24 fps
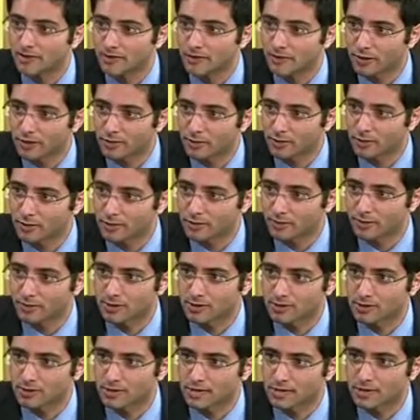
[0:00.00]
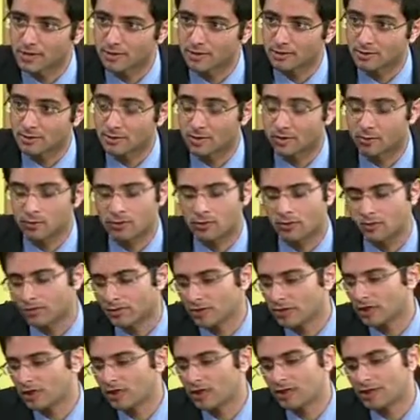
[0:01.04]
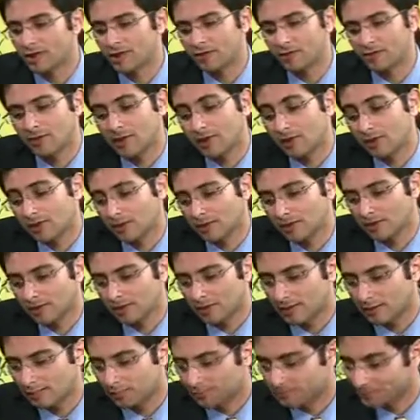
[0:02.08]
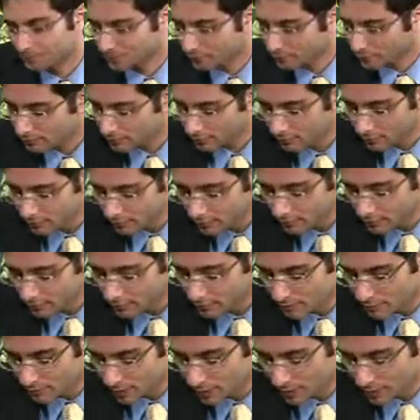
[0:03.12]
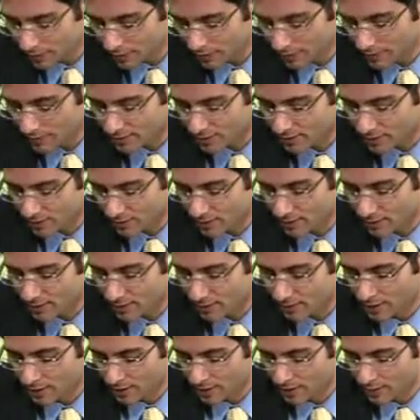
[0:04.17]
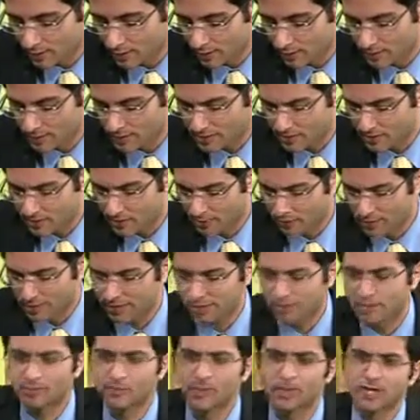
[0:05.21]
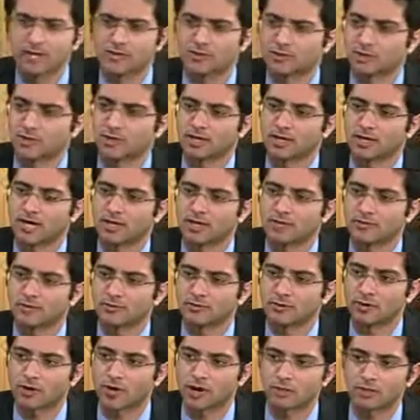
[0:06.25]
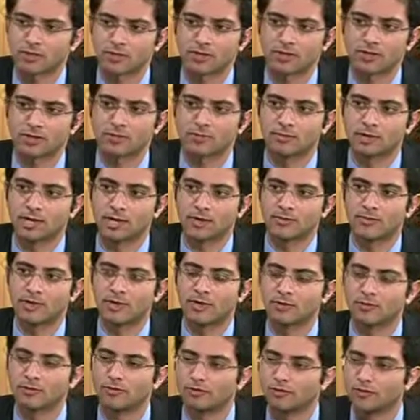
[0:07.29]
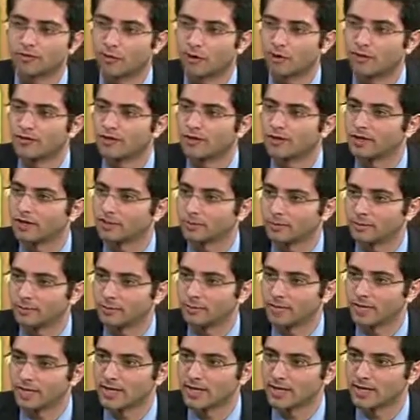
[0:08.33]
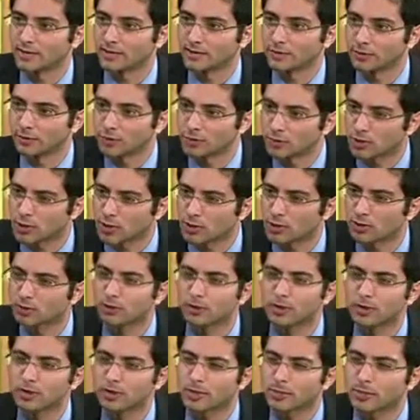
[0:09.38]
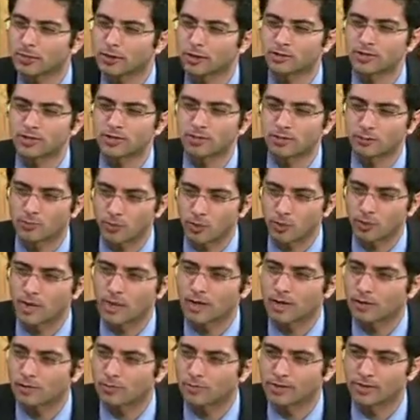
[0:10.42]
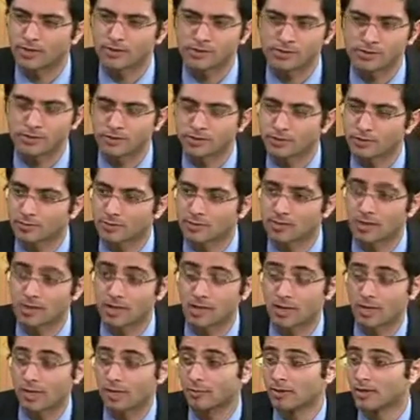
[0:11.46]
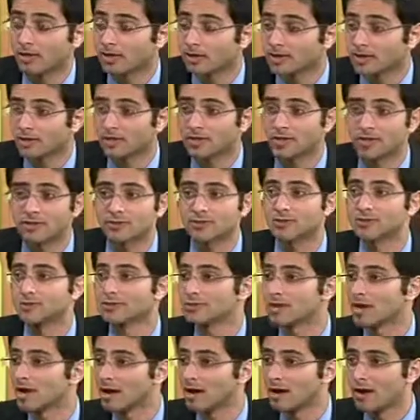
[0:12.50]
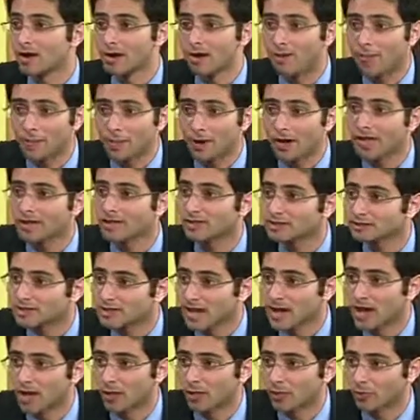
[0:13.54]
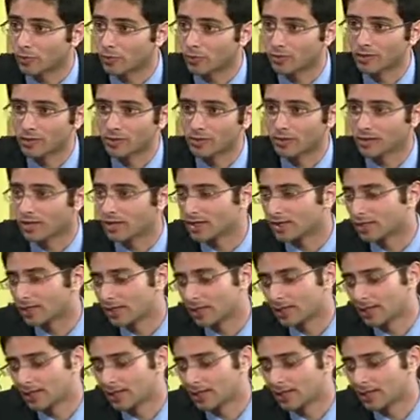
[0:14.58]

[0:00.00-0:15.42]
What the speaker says: arguments, and or the idea, I think, that, for example, that committing certain kinds of crimes can make you forfeit your humanity. You're no longer really a person. You're more like a beast or something. And I think that just breaks down when you look at it.